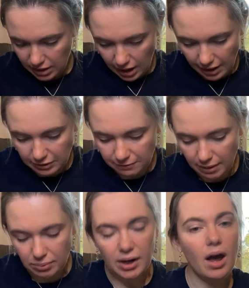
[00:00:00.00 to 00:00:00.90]
The
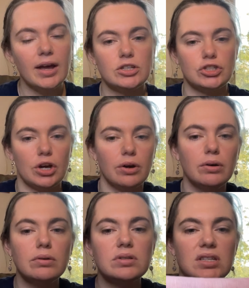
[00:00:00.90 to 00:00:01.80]
fabric I chose